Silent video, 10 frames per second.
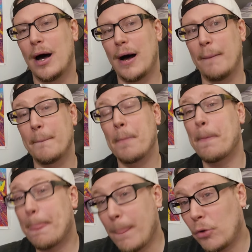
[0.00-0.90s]
Although
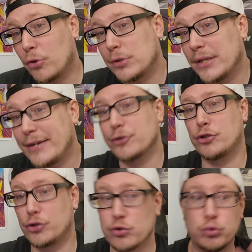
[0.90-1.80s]
the
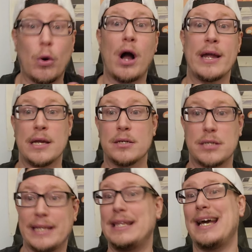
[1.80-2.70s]
Lakers are trying,
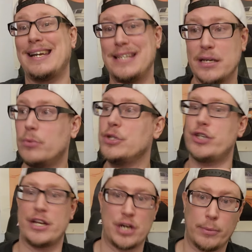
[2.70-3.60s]
like, the idea with
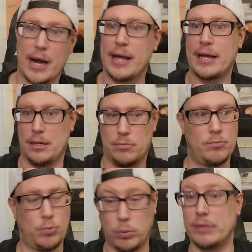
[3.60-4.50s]
J.J. Redick
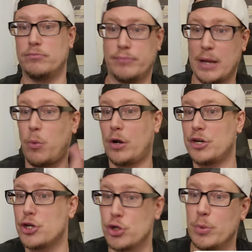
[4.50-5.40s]
and what they
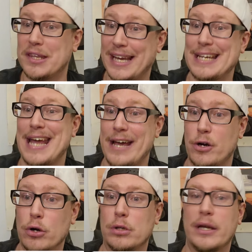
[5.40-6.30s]
wanted to do with, like, a Dan
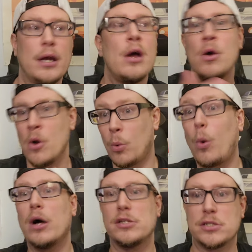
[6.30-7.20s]
Hurley
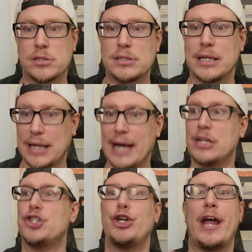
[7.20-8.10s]
was to kind
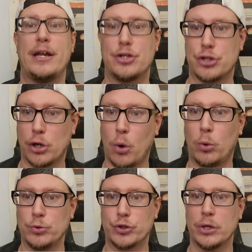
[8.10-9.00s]
of change the
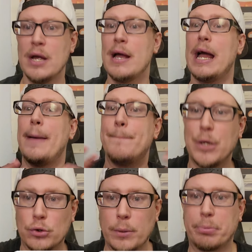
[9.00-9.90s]
culture and
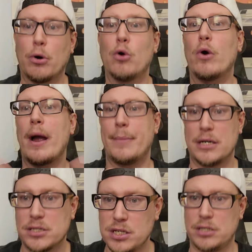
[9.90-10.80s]
build a program
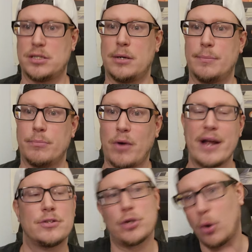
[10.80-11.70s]
and a system,
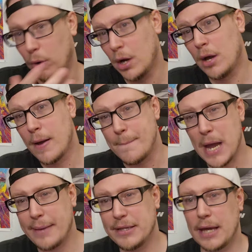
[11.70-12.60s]
right? So
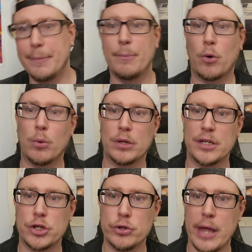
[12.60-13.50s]
maybe they'd be more
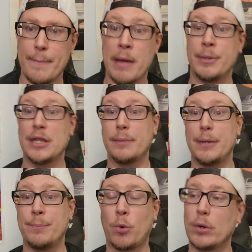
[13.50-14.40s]
willing to do that. Maybe they'd
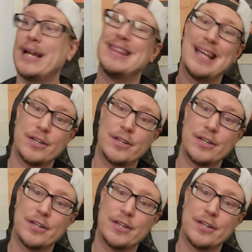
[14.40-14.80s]
be more in